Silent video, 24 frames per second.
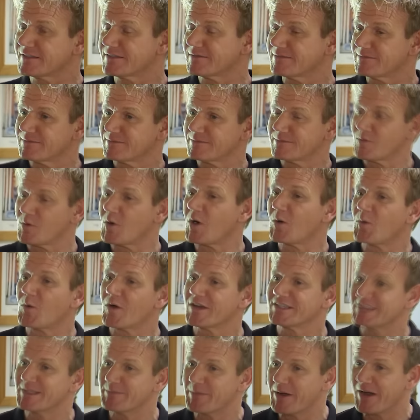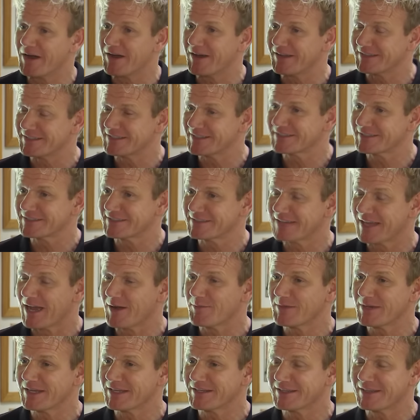What is the butt hut? Just
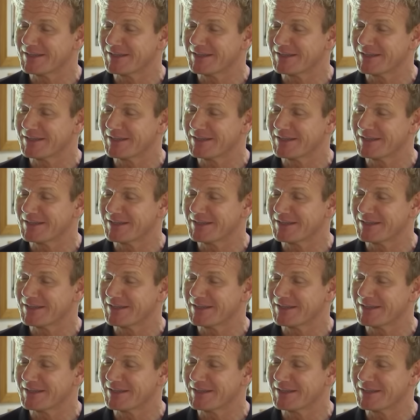help me.